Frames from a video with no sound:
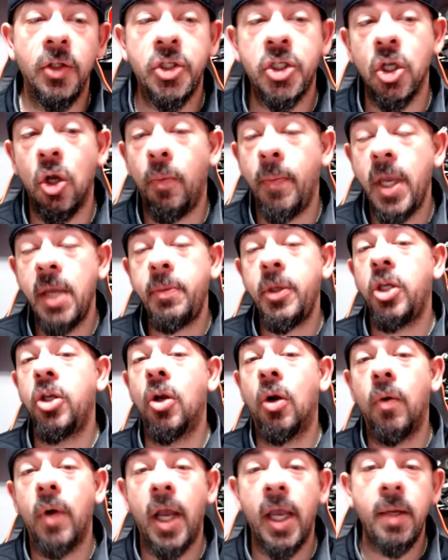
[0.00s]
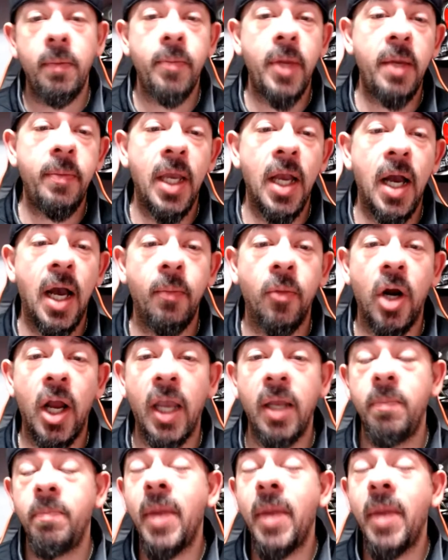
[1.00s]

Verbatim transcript: So maybe you're right. Maybe I'm right.